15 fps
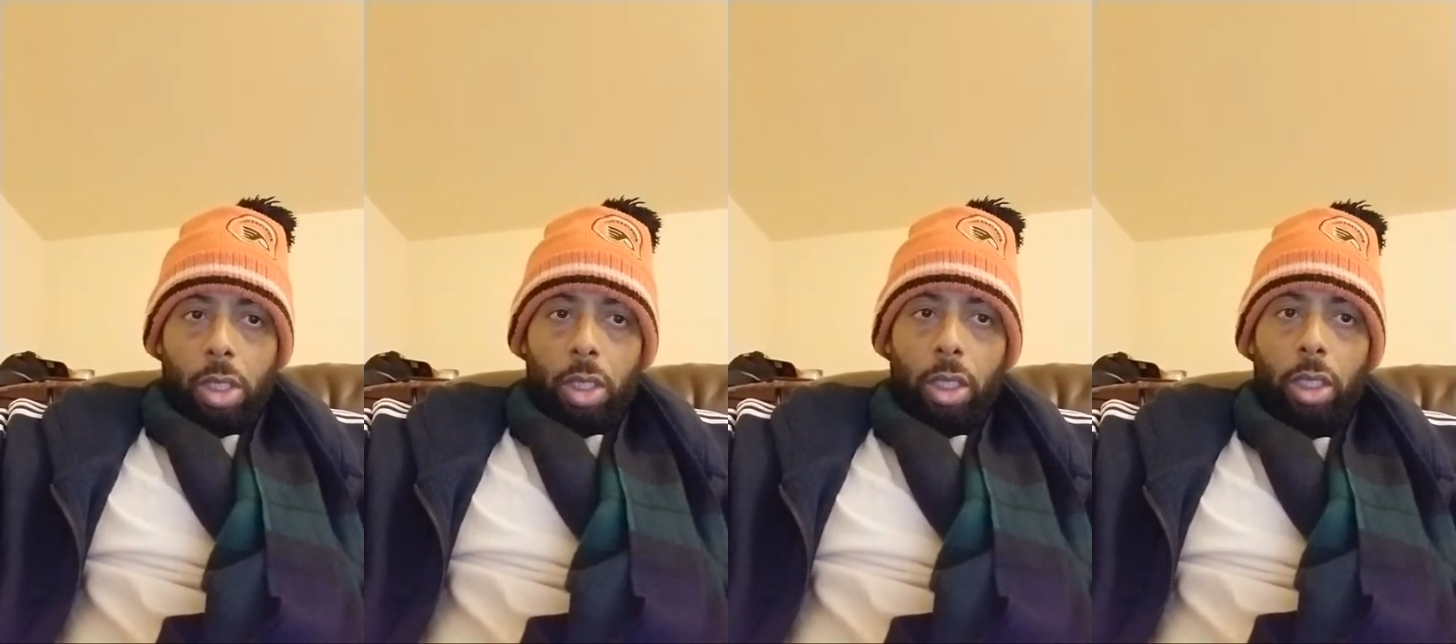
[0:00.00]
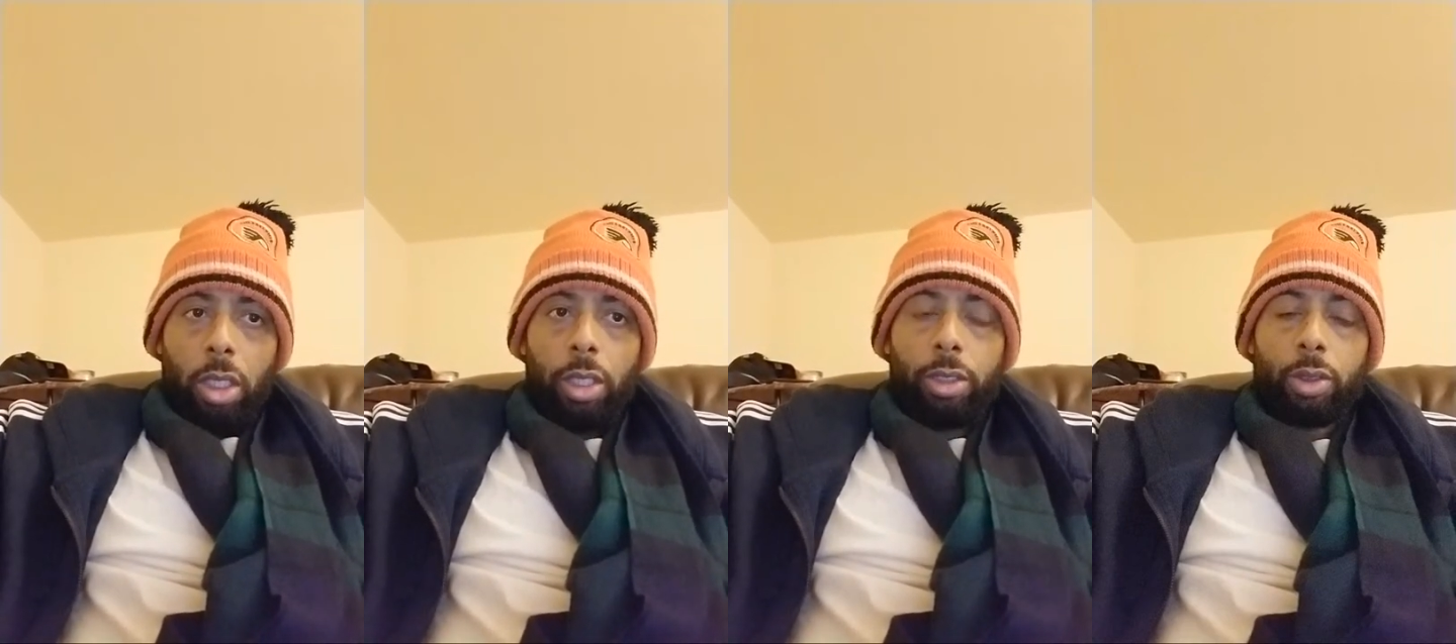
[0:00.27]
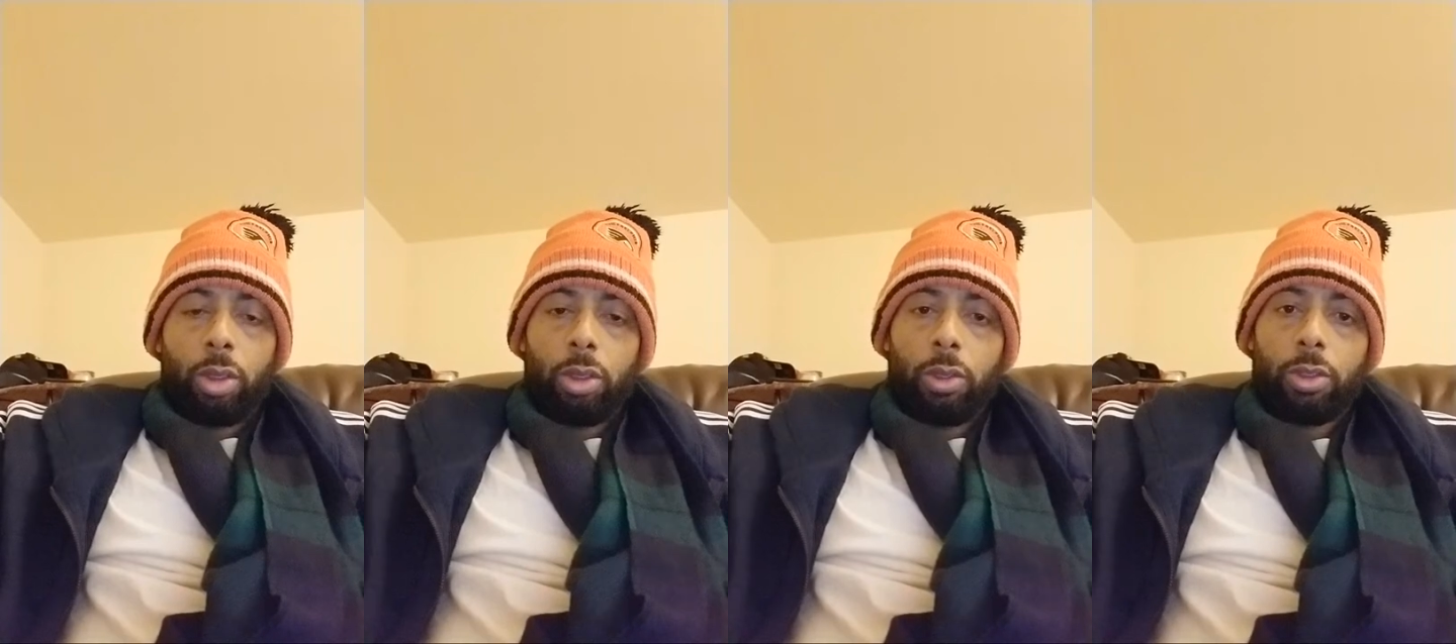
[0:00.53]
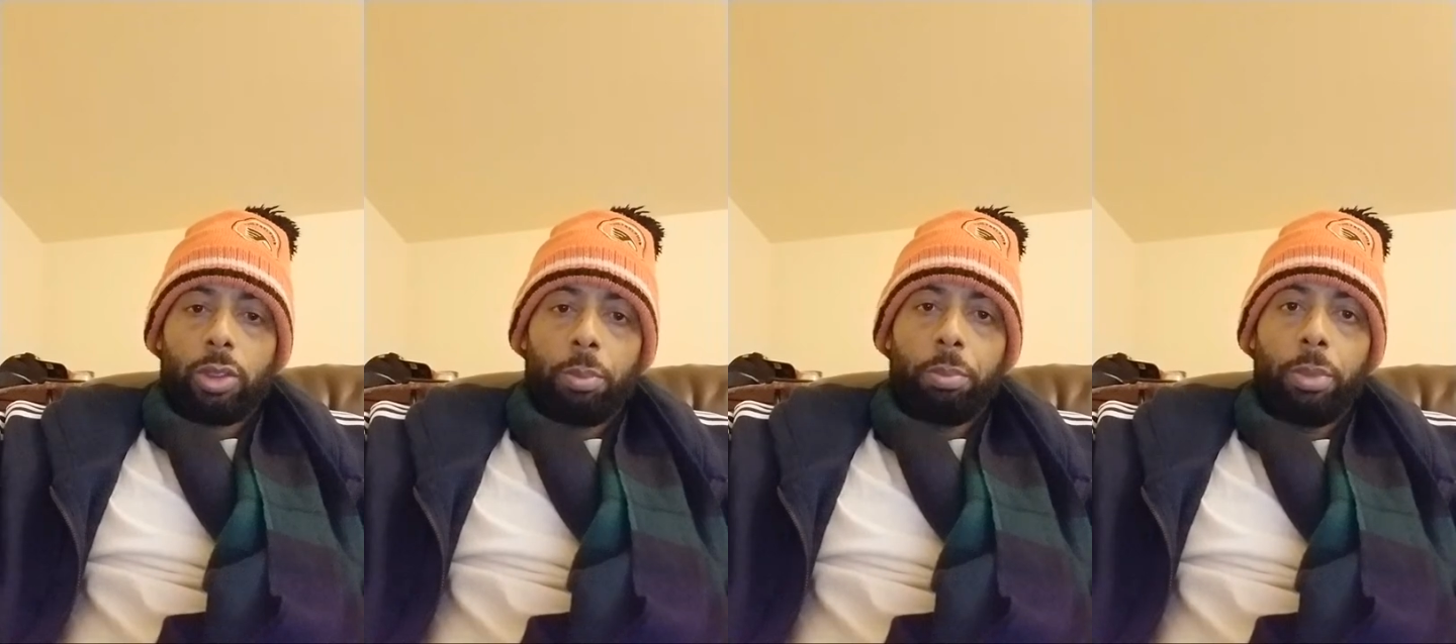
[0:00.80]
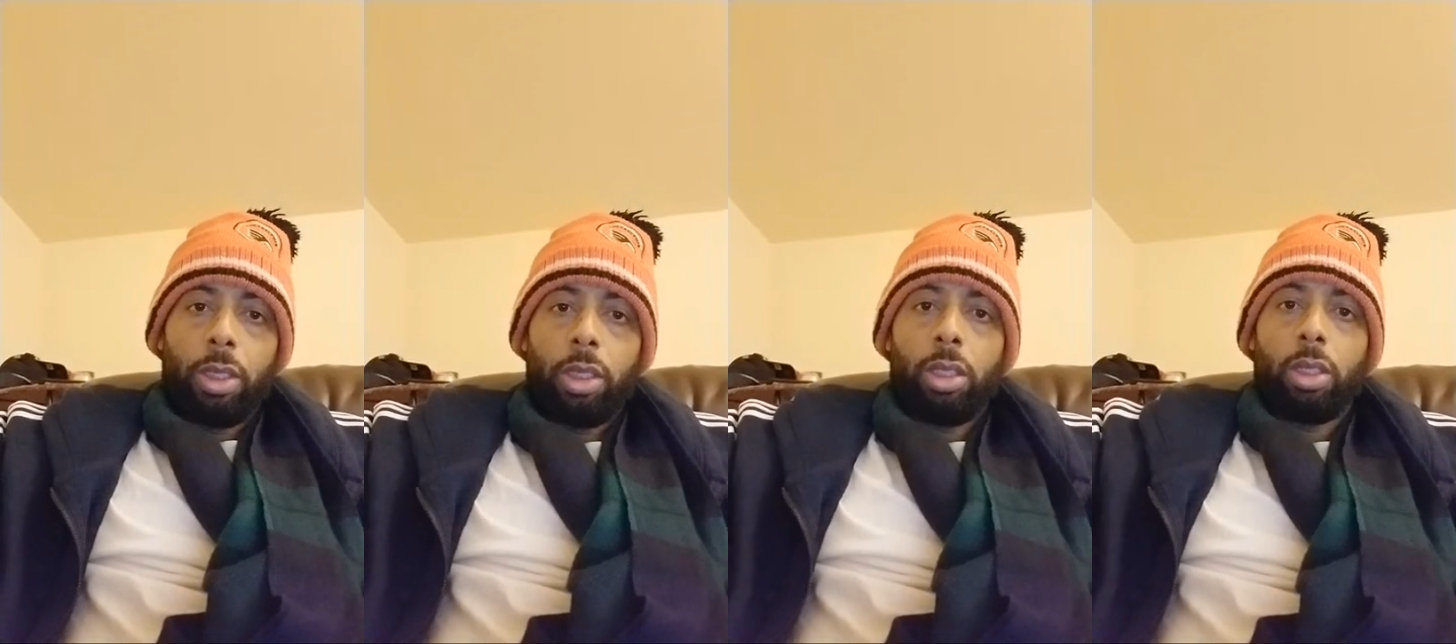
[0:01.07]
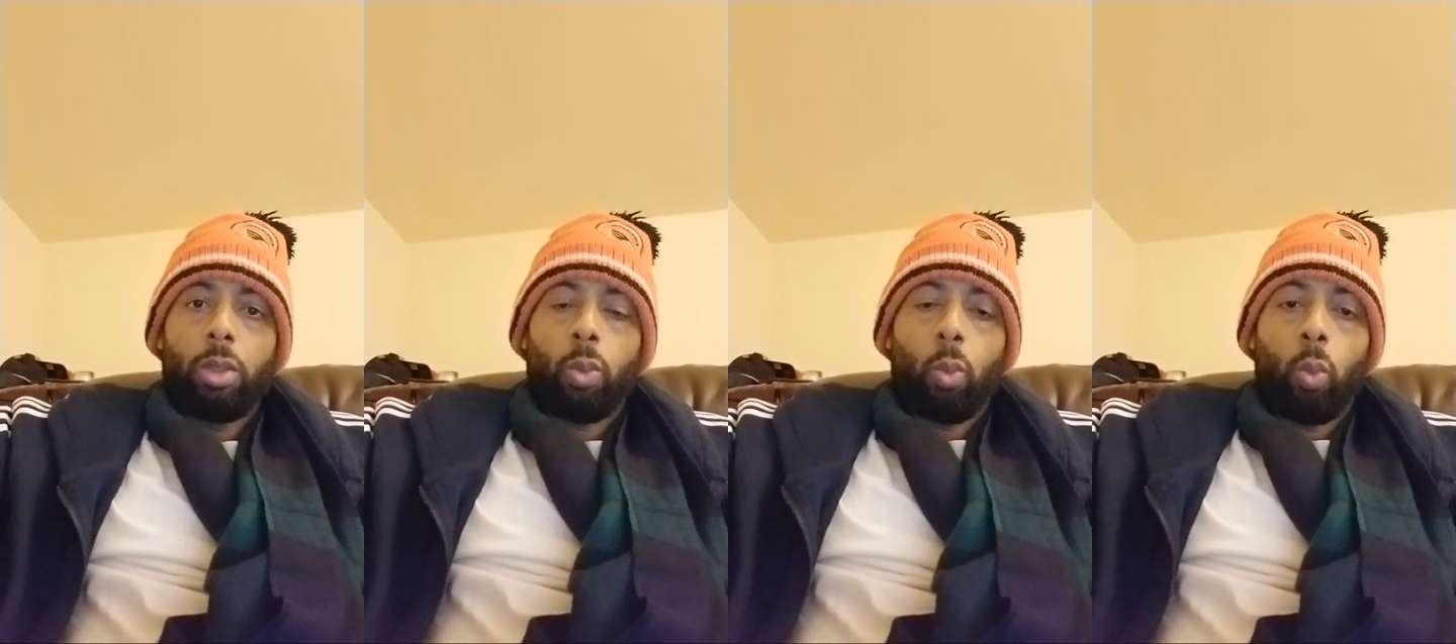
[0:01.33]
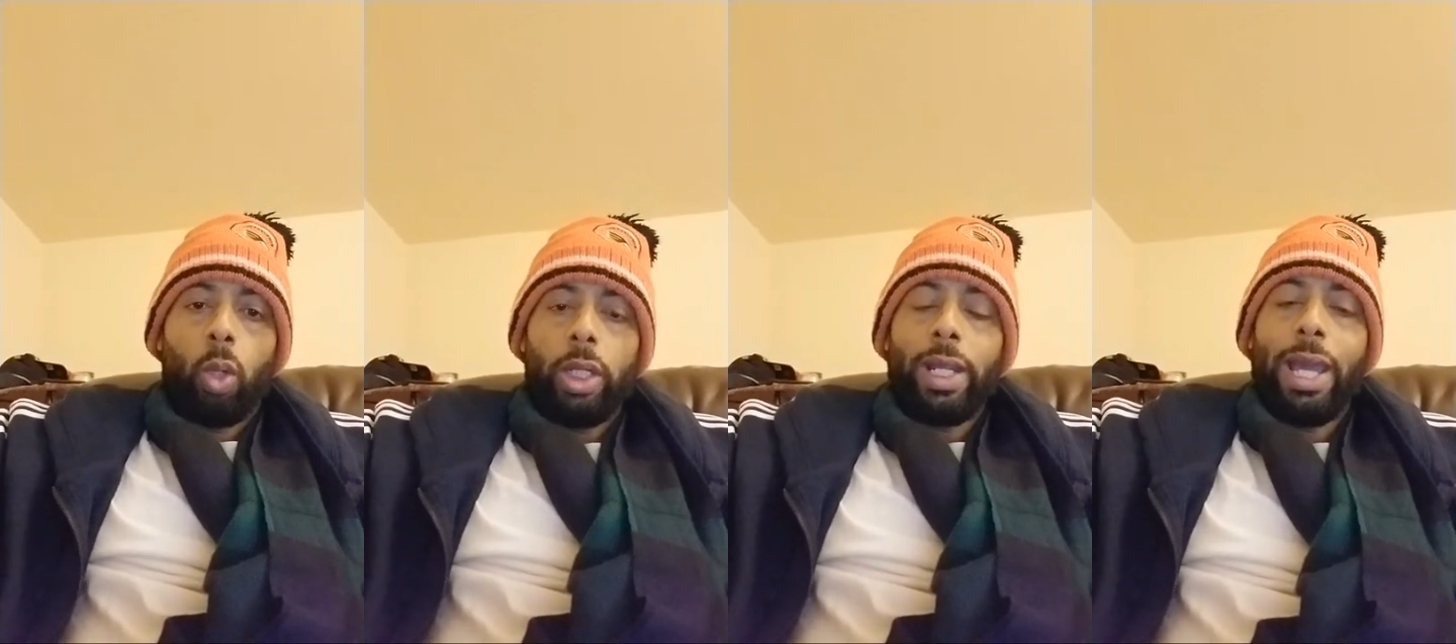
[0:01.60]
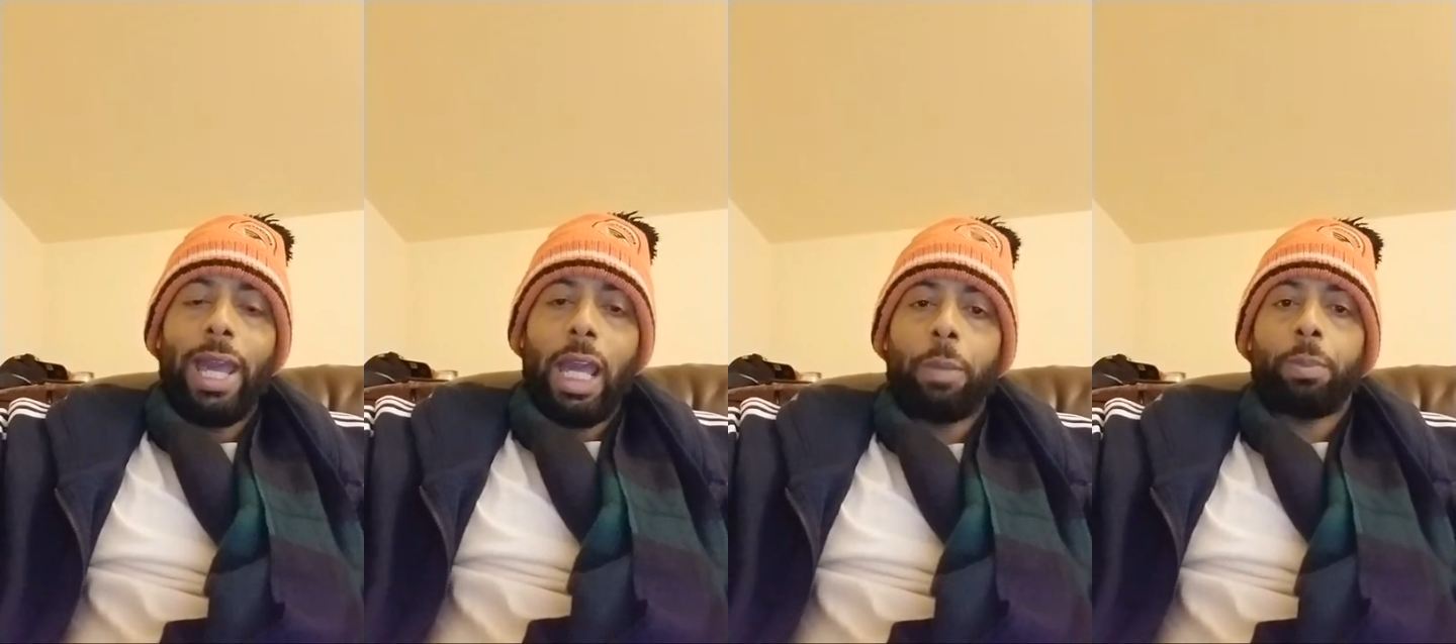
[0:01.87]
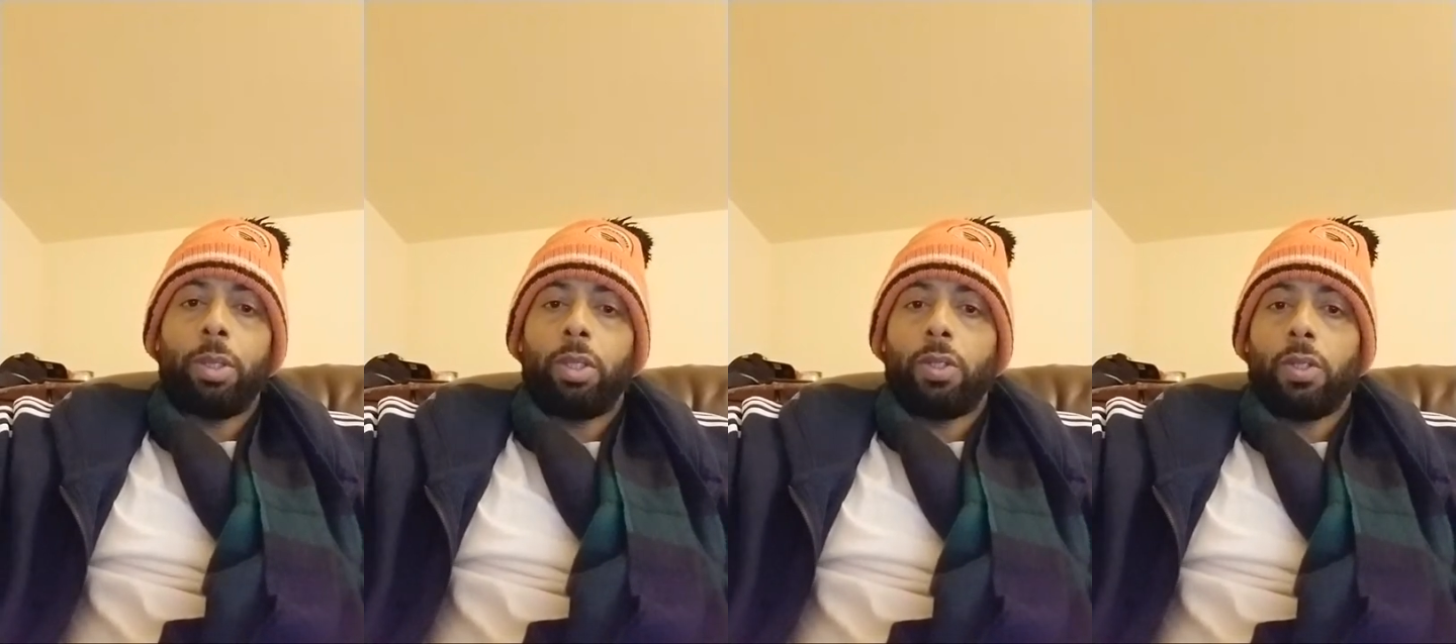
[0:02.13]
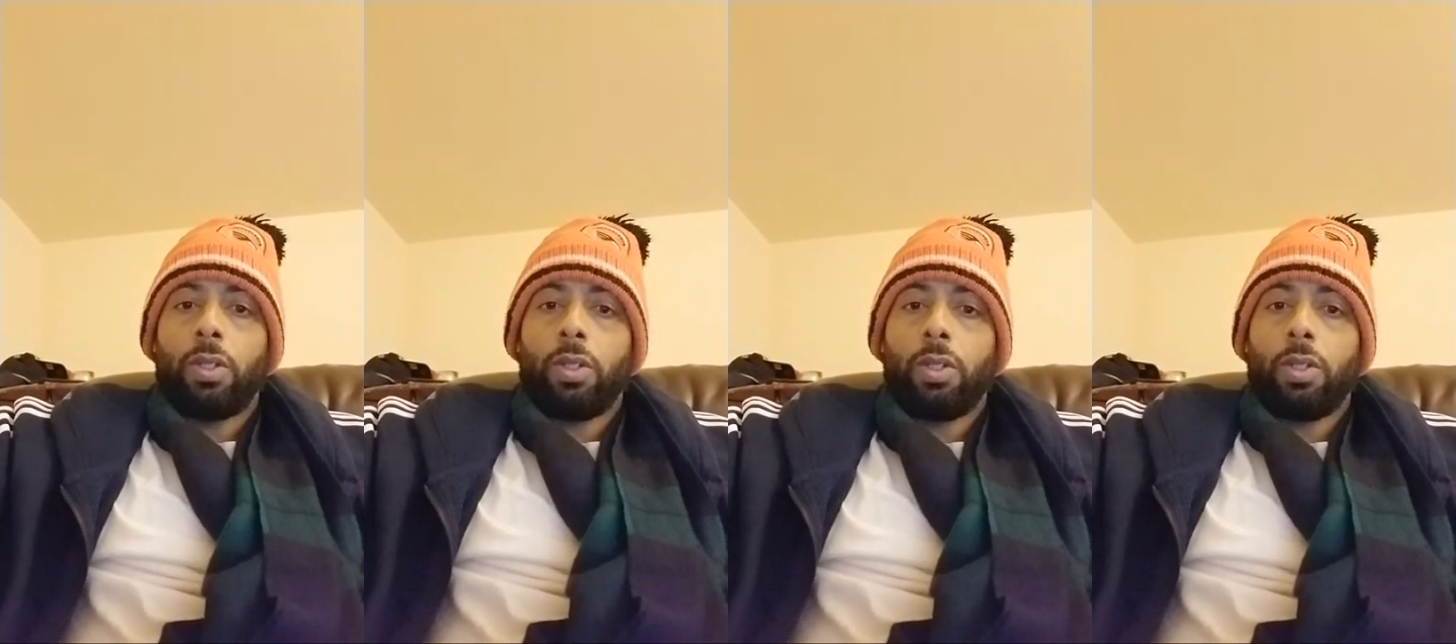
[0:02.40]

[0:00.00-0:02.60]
is to me what happened